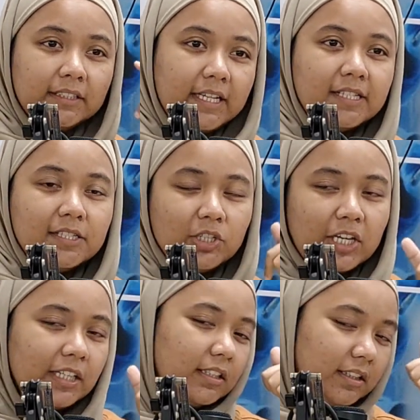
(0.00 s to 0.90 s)
Yes,
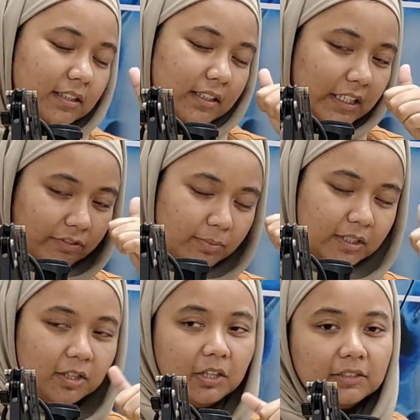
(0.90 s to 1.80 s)
you can give
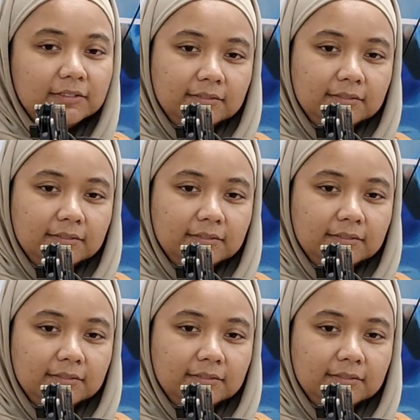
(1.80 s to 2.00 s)
me a call